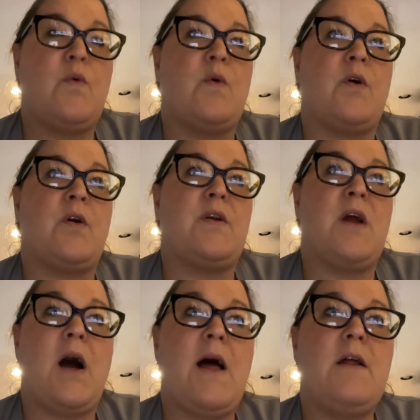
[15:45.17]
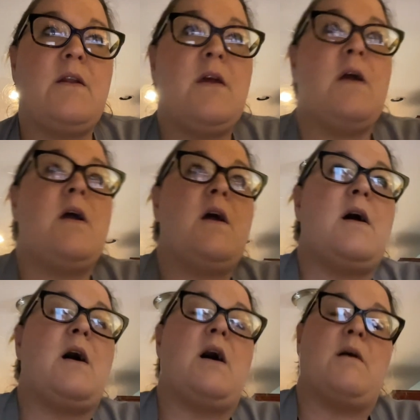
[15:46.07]
or not
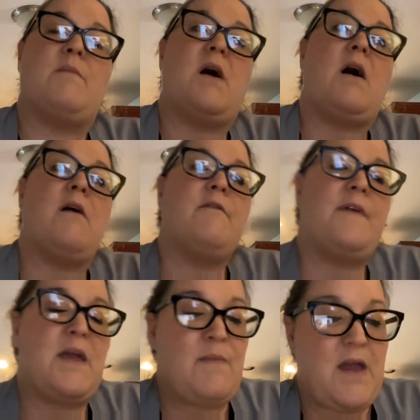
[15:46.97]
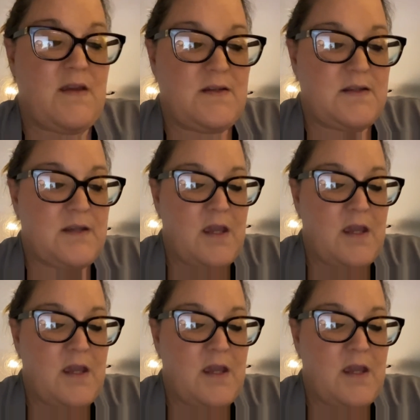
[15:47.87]
of MS.